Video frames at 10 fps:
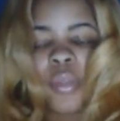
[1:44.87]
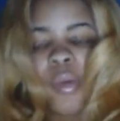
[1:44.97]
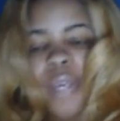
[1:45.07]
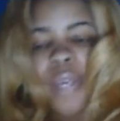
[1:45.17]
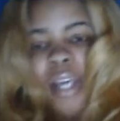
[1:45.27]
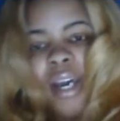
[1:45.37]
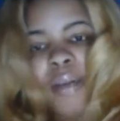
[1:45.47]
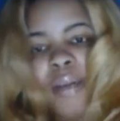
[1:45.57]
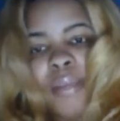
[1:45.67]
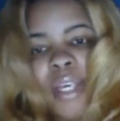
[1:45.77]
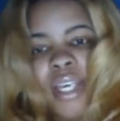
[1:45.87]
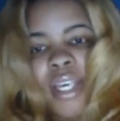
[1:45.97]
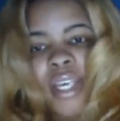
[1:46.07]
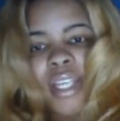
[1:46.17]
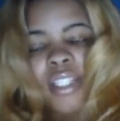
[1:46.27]
when we come
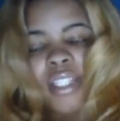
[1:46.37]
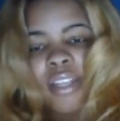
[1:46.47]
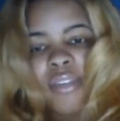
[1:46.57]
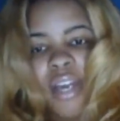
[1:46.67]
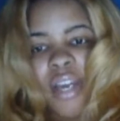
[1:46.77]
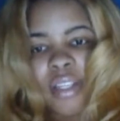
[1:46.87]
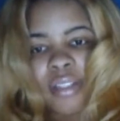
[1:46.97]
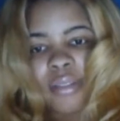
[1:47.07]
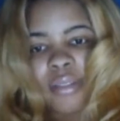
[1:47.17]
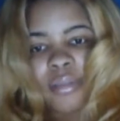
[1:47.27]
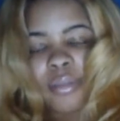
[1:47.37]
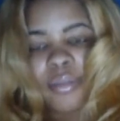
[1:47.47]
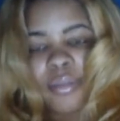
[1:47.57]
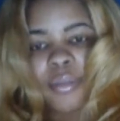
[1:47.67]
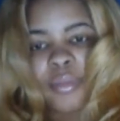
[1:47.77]
to the Father,
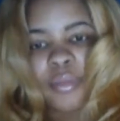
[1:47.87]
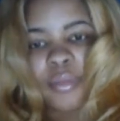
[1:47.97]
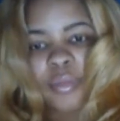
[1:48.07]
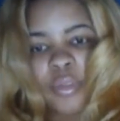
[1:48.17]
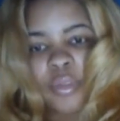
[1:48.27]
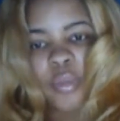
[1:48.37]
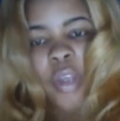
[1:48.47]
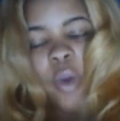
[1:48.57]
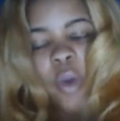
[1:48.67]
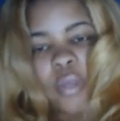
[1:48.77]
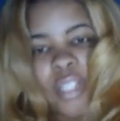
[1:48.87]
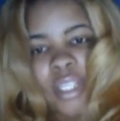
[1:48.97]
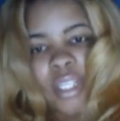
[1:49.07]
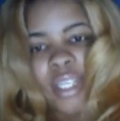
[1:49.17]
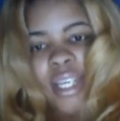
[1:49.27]
we
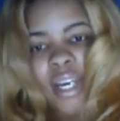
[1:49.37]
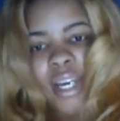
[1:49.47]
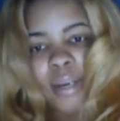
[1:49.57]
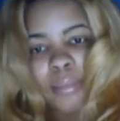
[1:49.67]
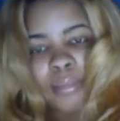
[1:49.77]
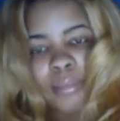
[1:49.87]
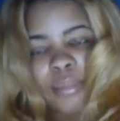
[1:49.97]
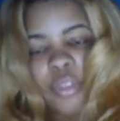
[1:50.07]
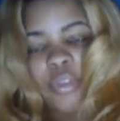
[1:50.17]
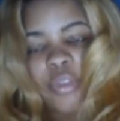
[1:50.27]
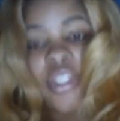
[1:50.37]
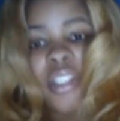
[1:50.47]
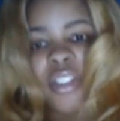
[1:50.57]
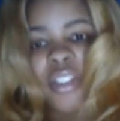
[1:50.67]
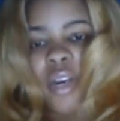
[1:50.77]
only can come through
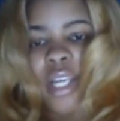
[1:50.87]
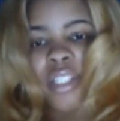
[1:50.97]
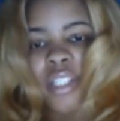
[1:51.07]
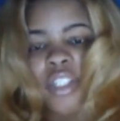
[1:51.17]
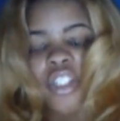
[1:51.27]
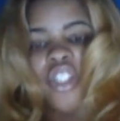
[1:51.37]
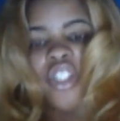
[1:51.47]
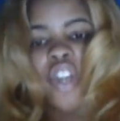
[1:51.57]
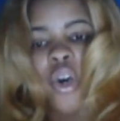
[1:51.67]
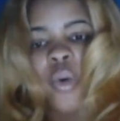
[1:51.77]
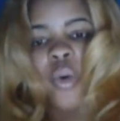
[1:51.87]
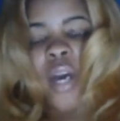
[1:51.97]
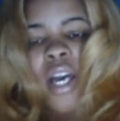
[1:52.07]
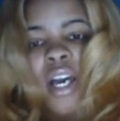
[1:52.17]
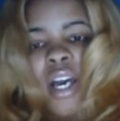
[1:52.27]
Jesus Christ. There's no
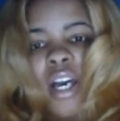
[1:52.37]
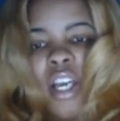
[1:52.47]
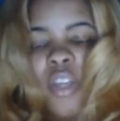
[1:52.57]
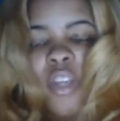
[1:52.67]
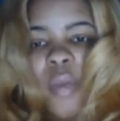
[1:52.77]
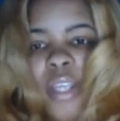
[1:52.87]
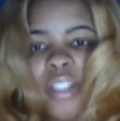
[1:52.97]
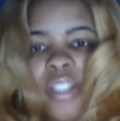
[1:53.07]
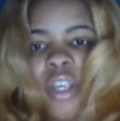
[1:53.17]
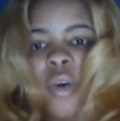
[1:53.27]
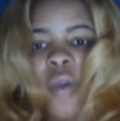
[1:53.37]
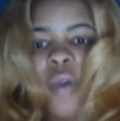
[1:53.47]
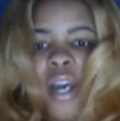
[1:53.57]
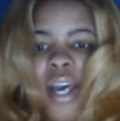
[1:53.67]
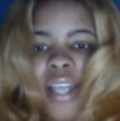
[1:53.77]
other way. So
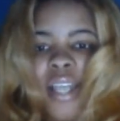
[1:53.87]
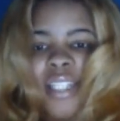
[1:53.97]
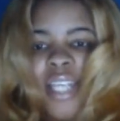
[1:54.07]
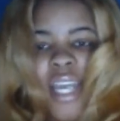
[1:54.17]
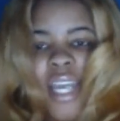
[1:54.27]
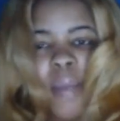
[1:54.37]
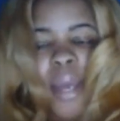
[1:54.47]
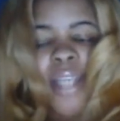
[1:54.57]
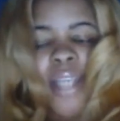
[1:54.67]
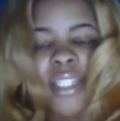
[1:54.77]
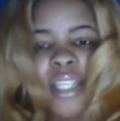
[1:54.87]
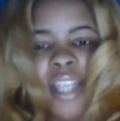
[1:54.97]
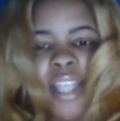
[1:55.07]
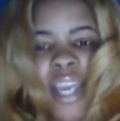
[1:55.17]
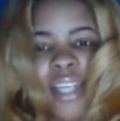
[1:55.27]
today I'm
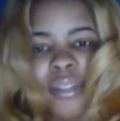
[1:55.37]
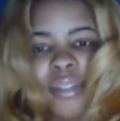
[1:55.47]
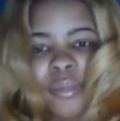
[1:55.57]
asking that